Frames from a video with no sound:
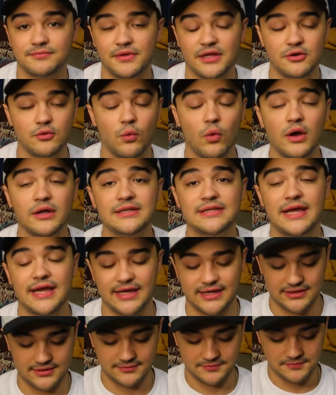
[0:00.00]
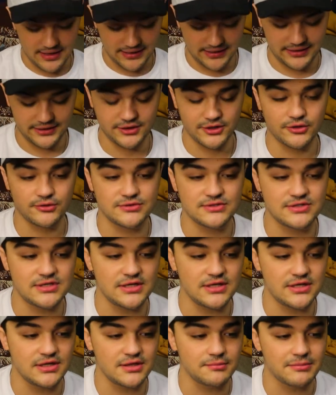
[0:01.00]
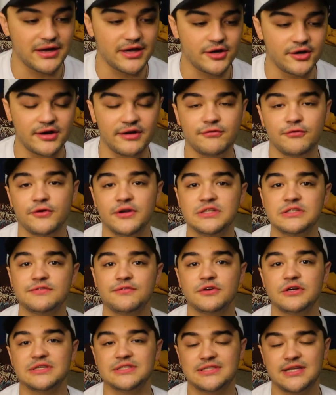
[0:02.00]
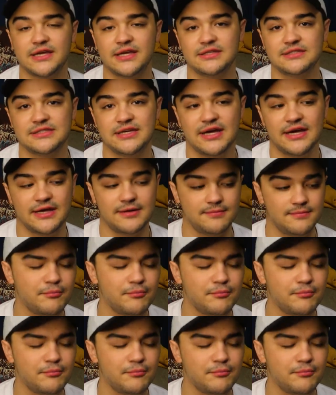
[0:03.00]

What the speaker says: In one day, I go see my internet friends for a second time.